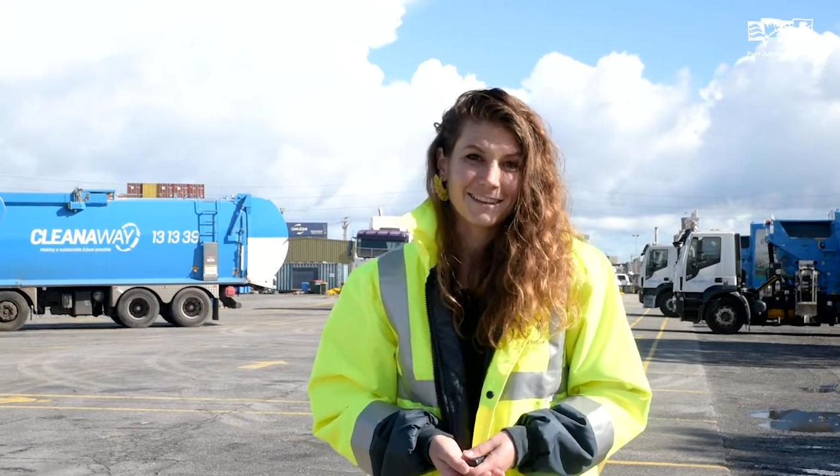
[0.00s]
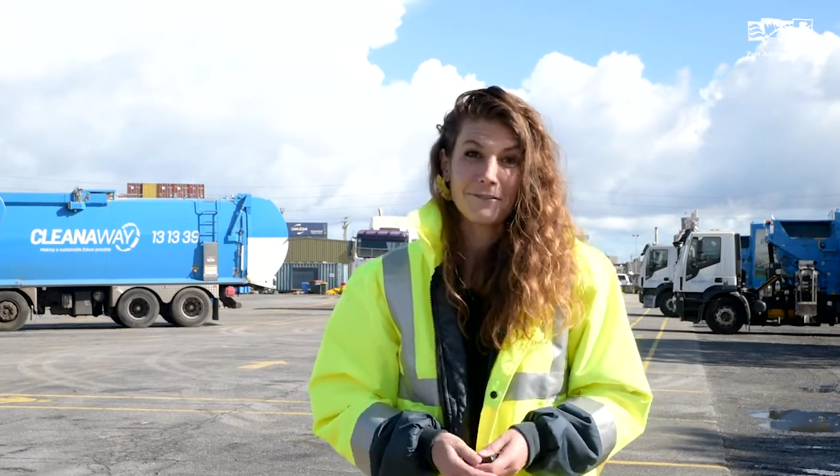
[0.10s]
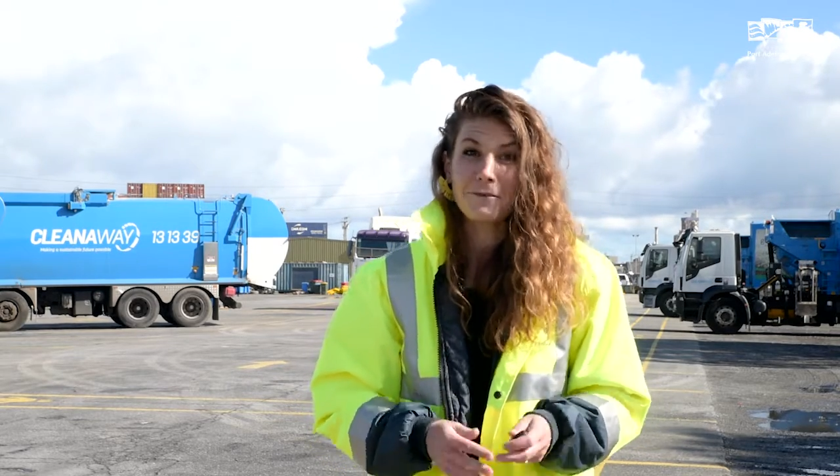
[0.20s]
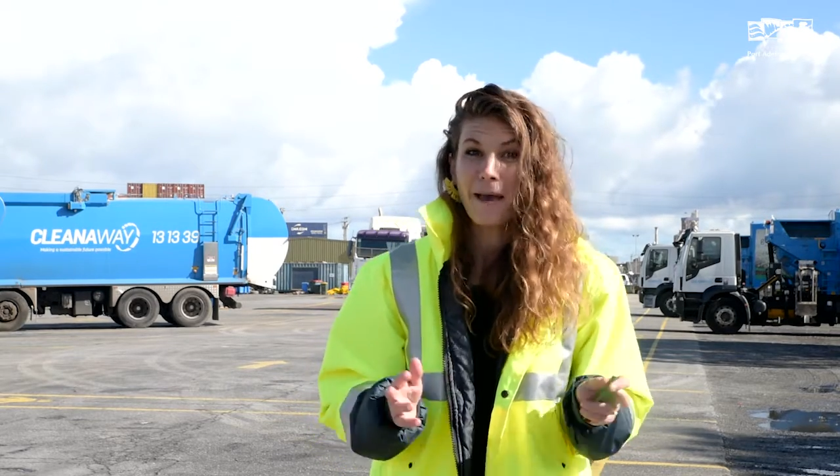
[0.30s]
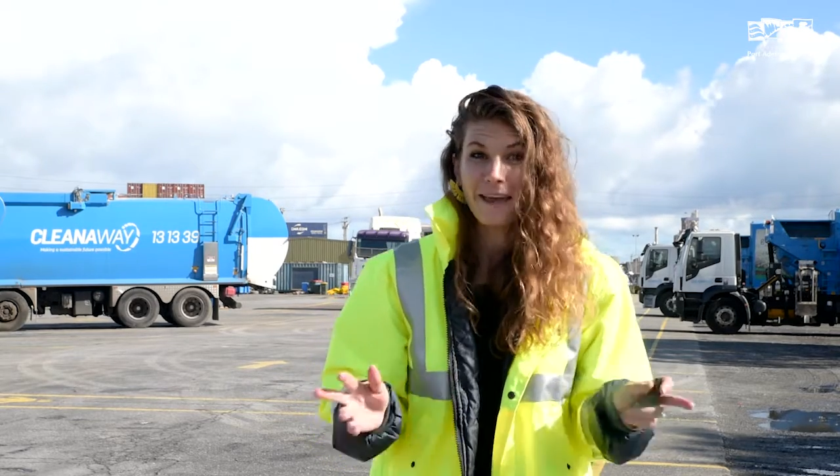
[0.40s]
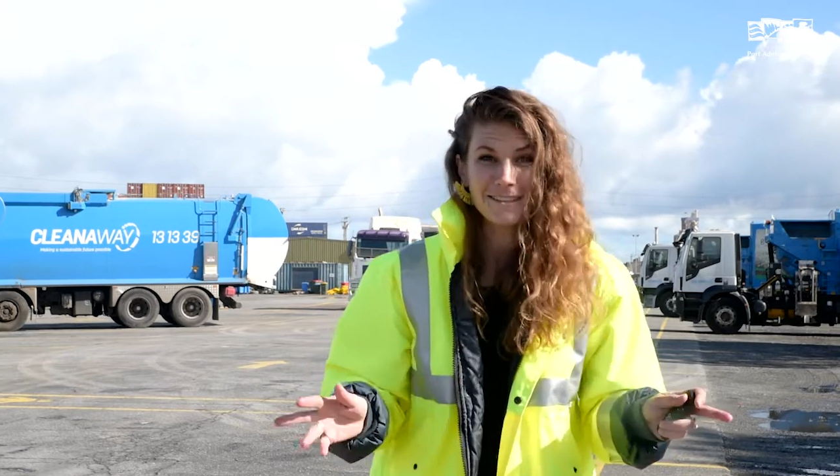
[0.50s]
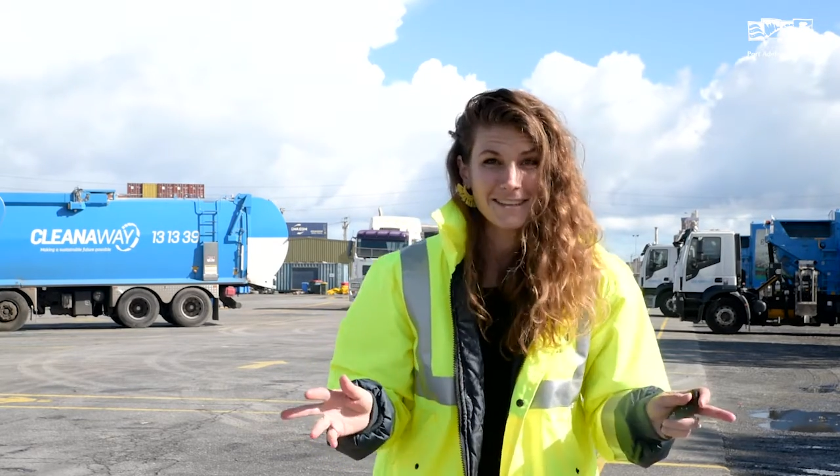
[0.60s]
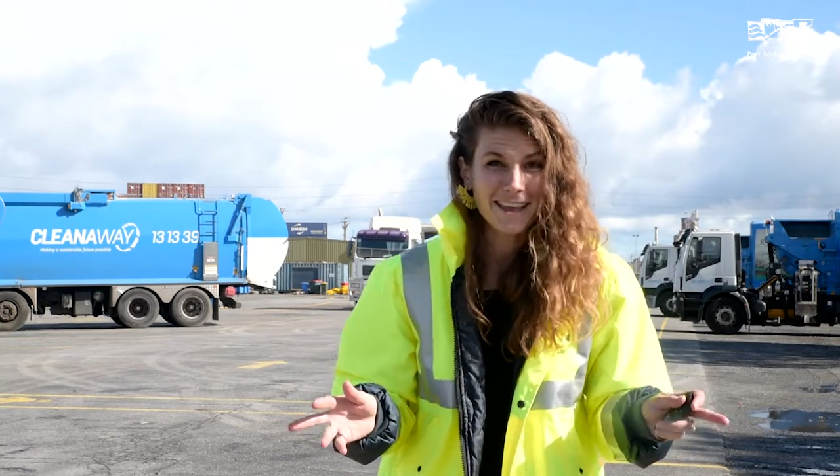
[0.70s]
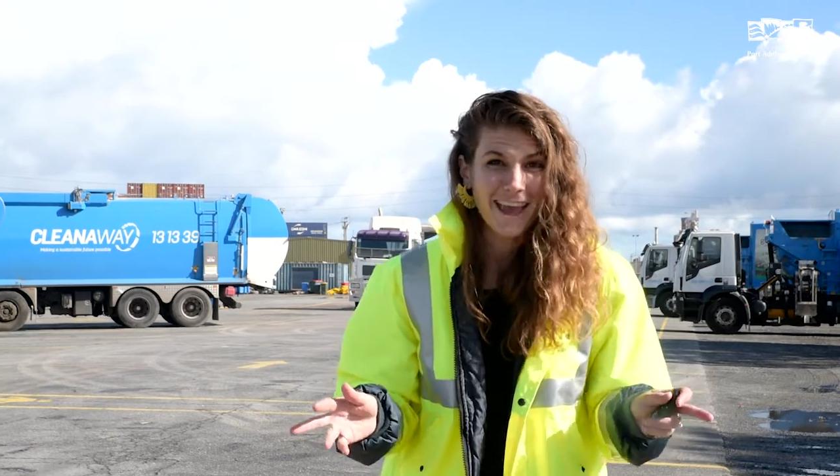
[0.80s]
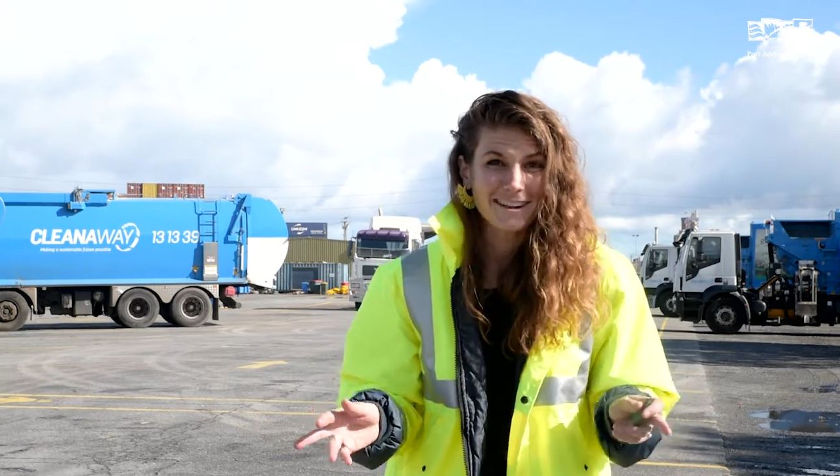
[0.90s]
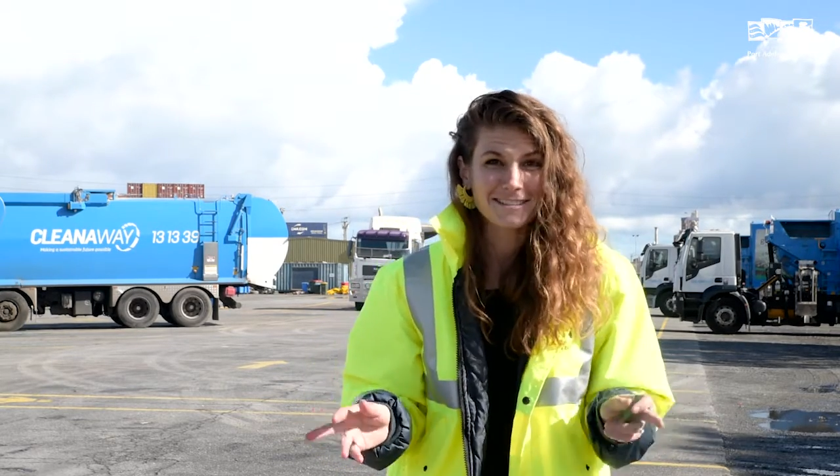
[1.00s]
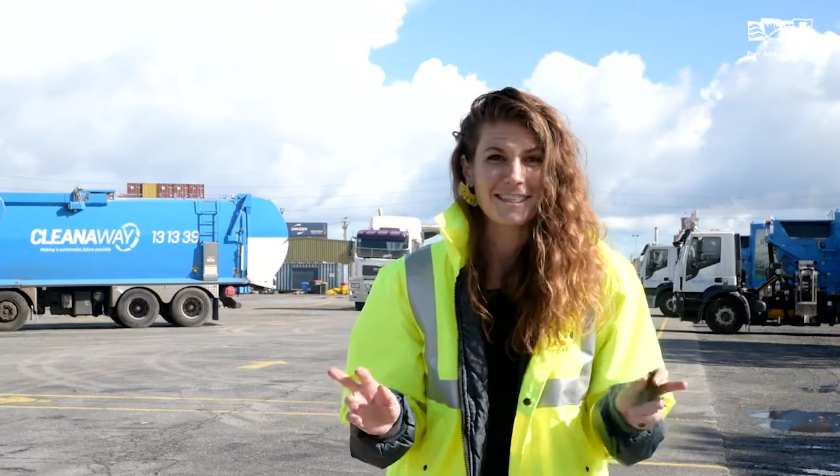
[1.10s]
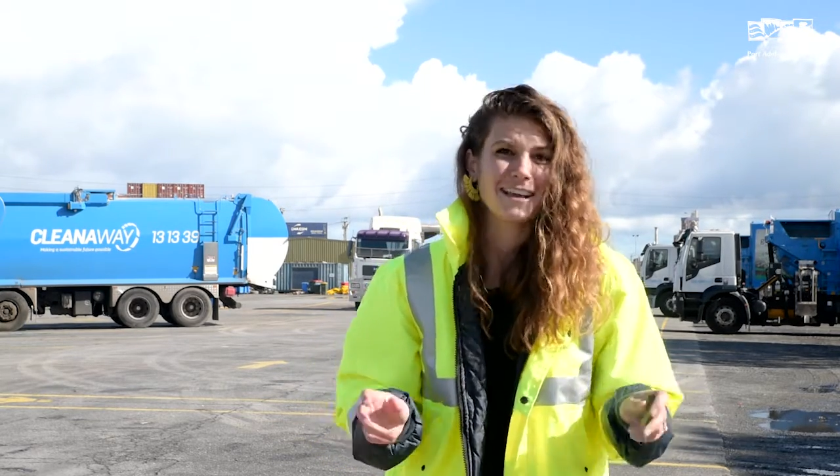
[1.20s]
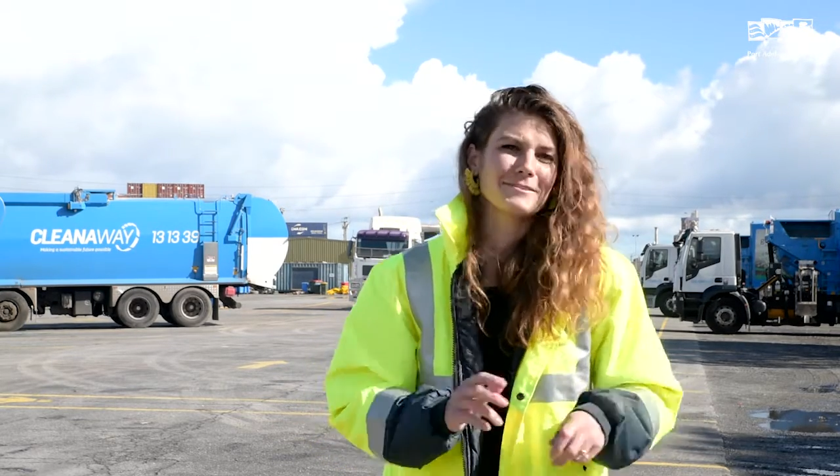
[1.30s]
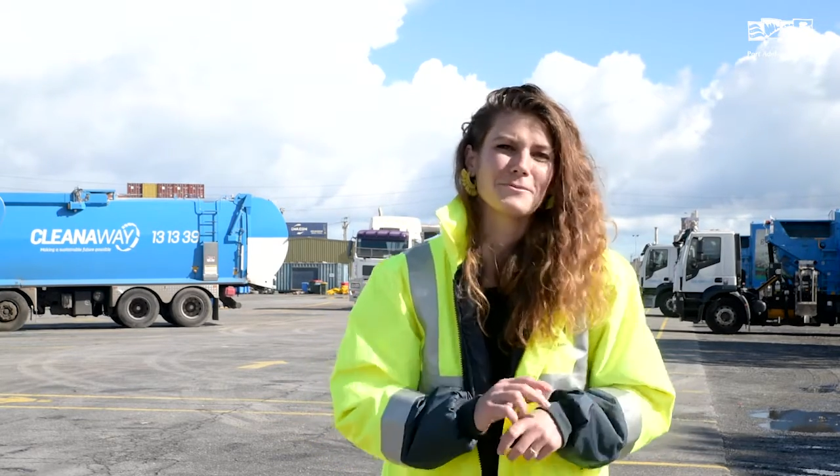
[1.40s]
If you made it to the end,
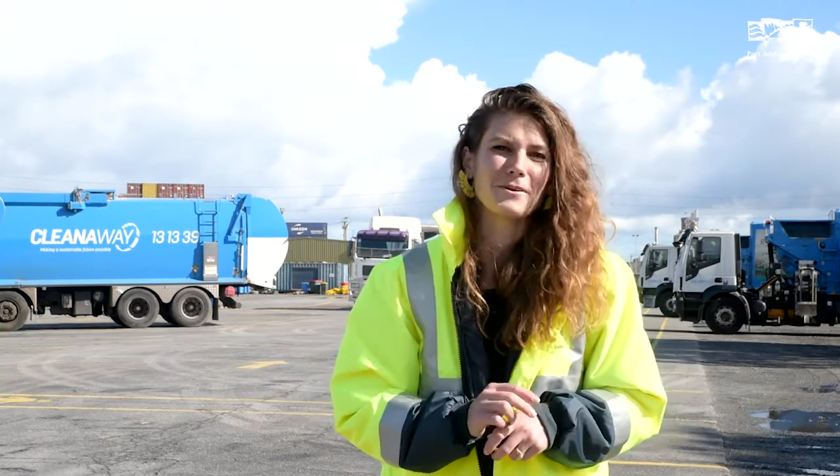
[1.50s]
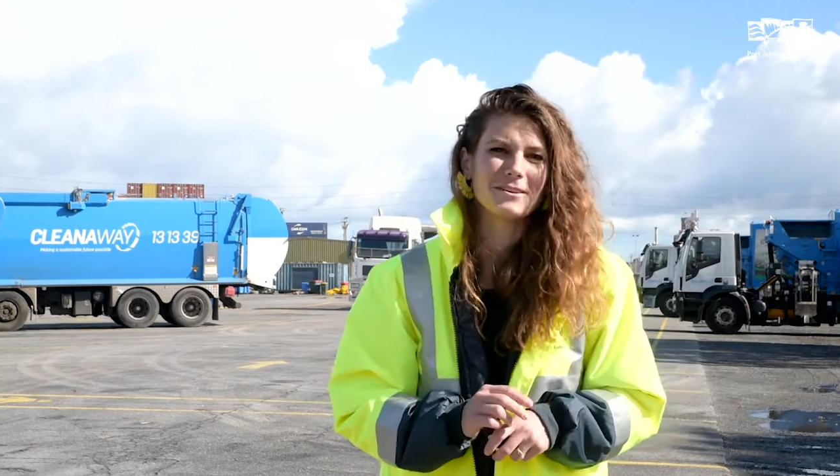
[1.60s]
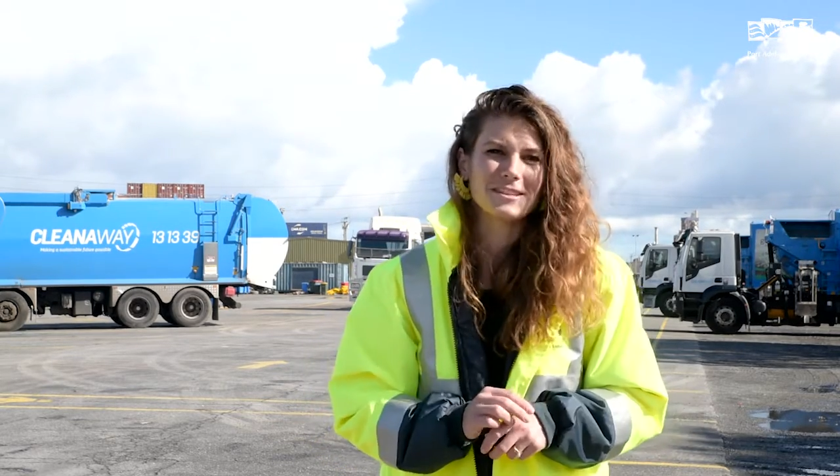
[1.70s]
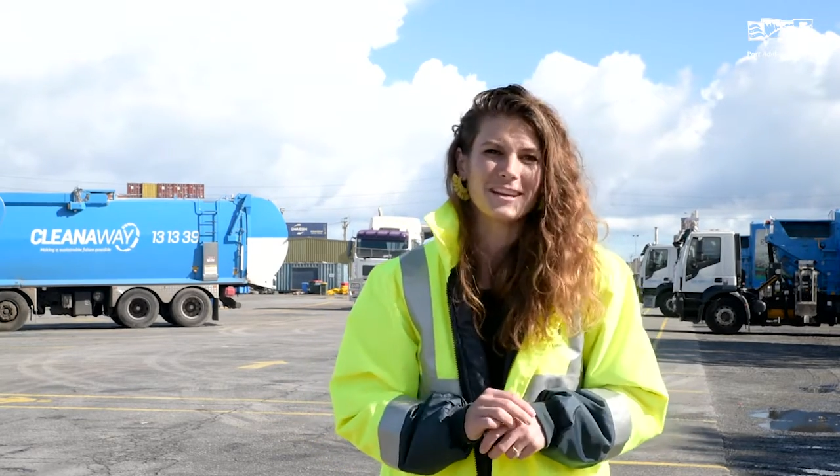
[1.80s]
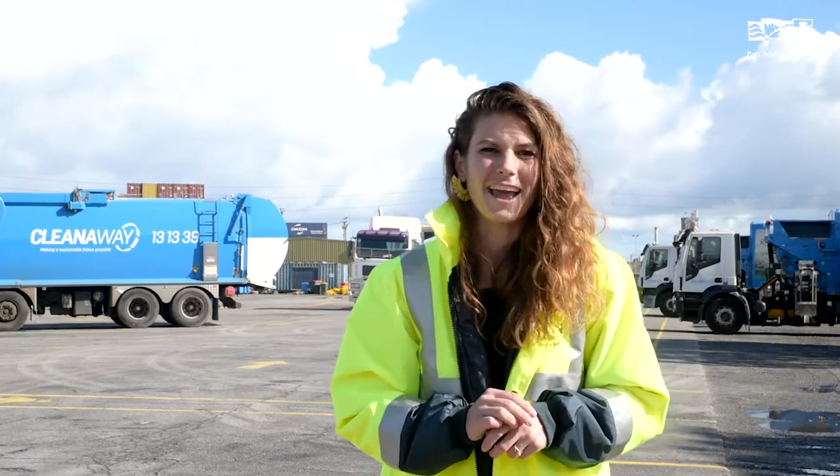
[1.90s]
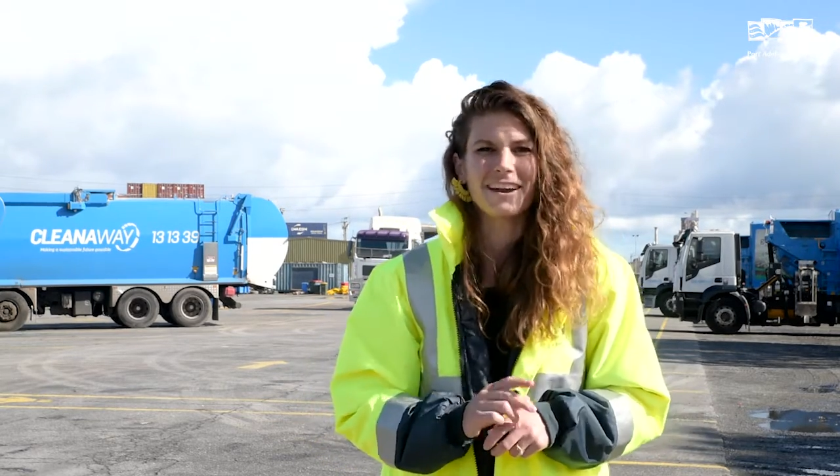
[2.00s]
thanks for watching,